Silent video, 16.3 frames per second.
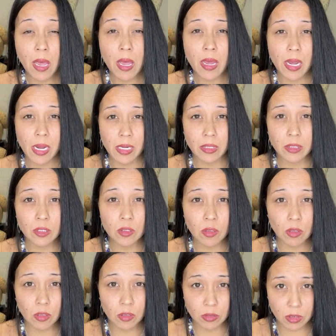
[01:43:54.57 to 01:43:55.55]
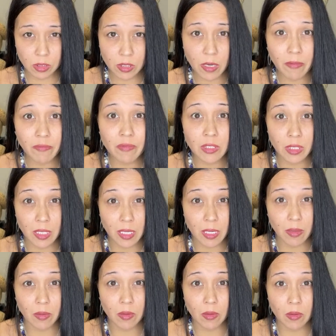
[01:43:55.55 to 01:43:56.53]
has their stuff
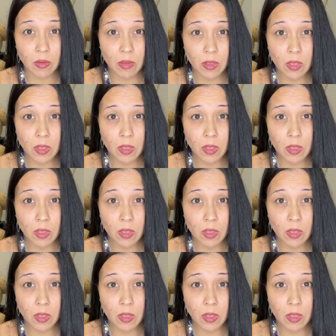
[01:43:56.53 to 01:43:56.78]
together,